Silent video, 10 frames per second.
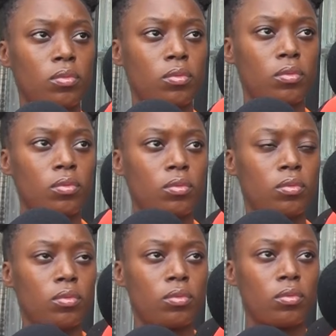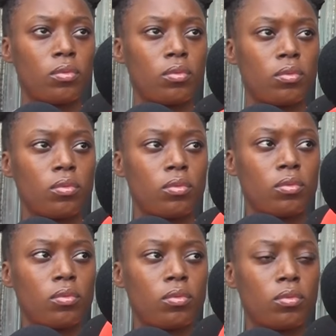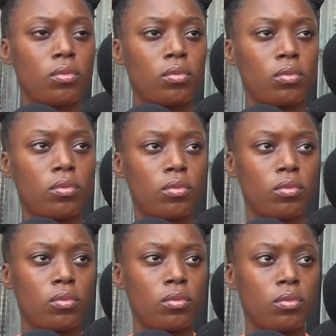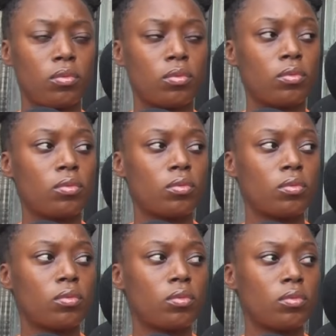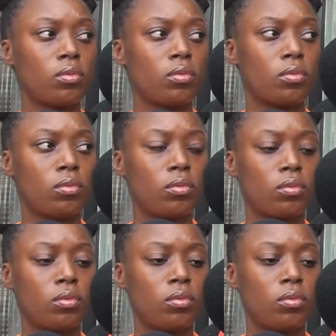(silent)